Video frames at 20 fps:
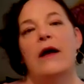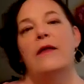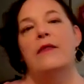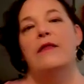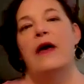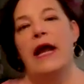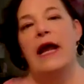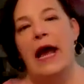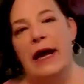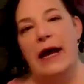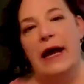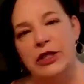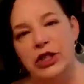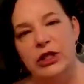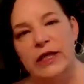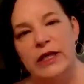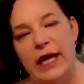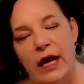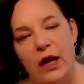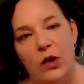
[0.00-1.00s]
that
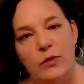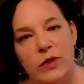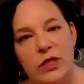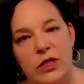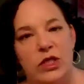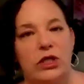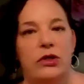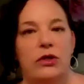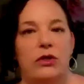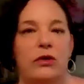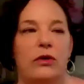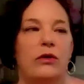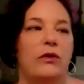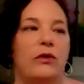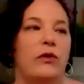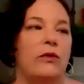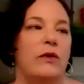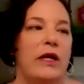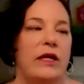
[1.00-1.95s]
actually helps to